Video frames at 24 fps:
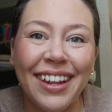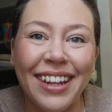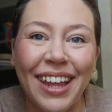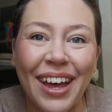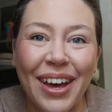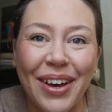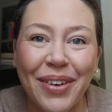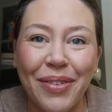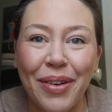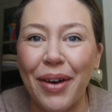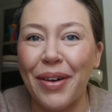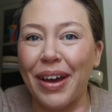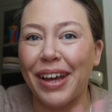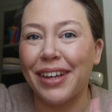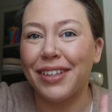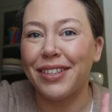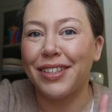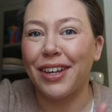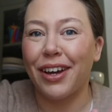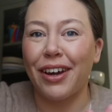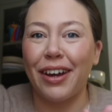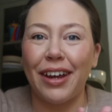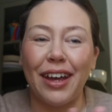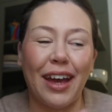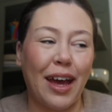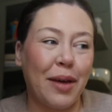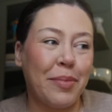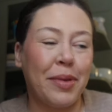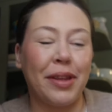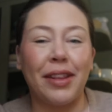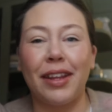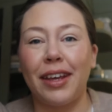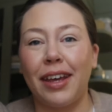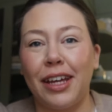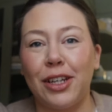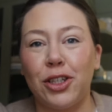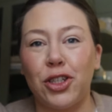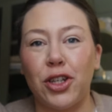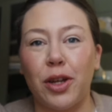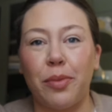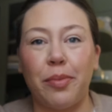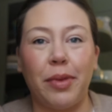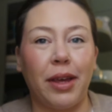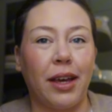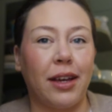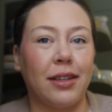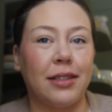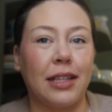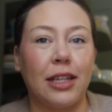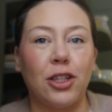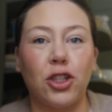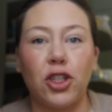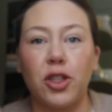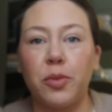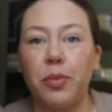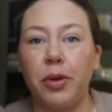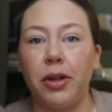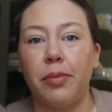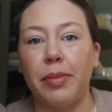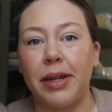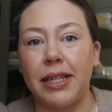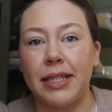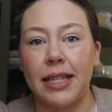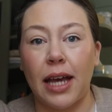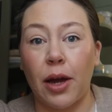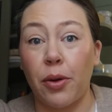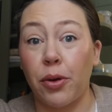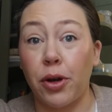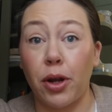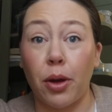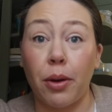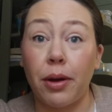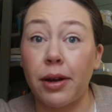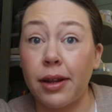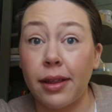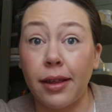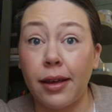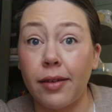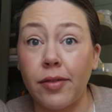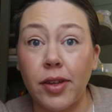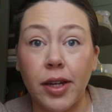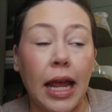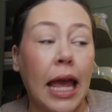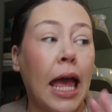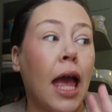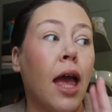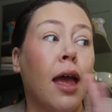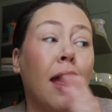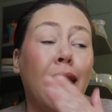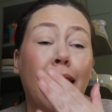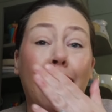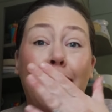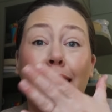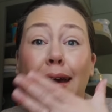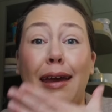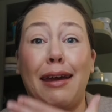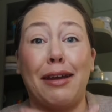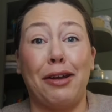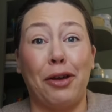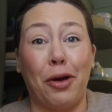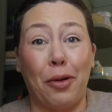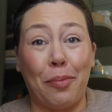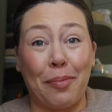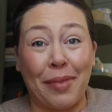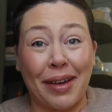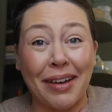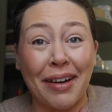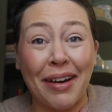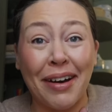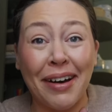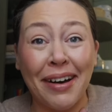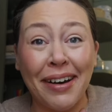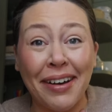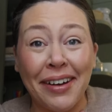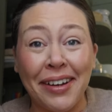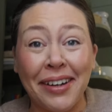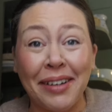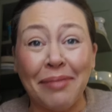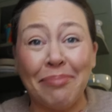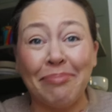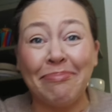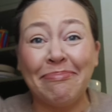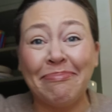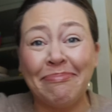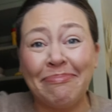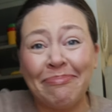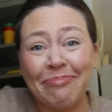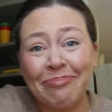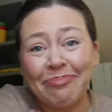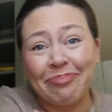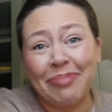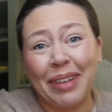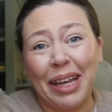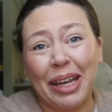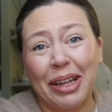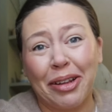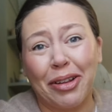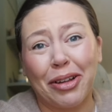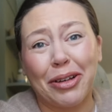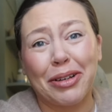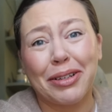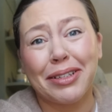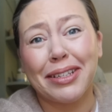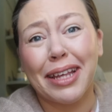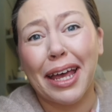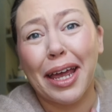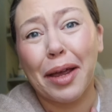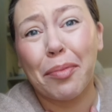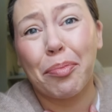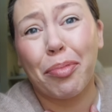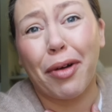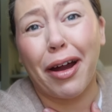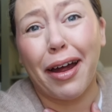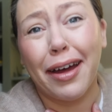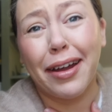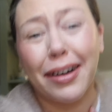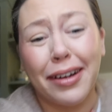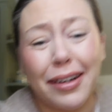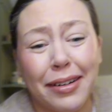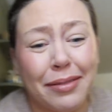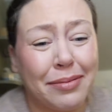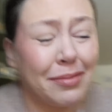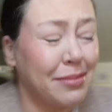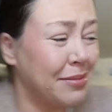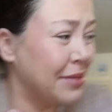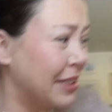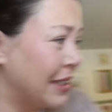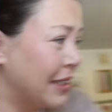Hello. Okay, sorry. I'm in the kitchen because I just pulled my sourdough out of the oven. And oh my god, it looks like bread.